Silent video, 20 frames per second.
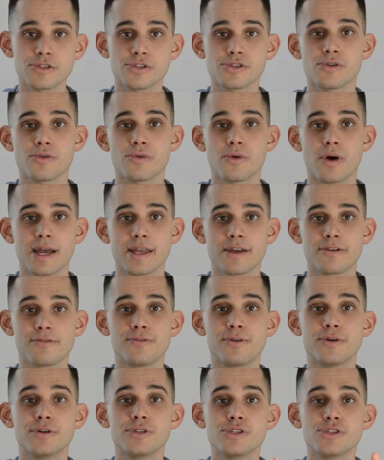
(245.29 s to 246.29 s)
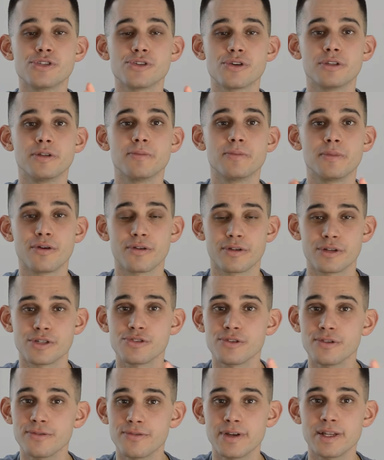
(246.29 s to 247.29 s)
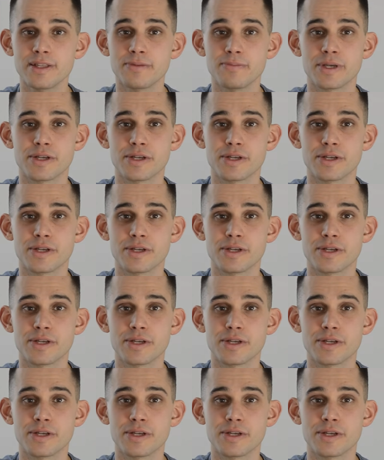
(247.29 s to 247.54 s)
so I avoid sodium lauryl sulfate